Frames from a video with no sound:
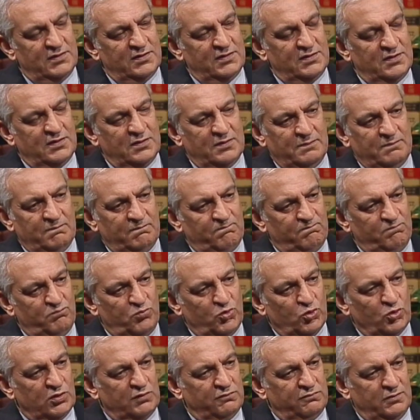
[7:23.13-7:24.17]
It's a
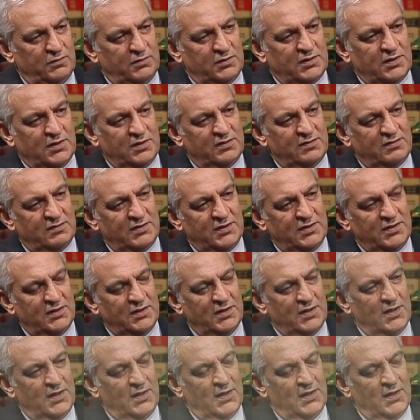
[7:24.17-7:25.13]
beautiful country,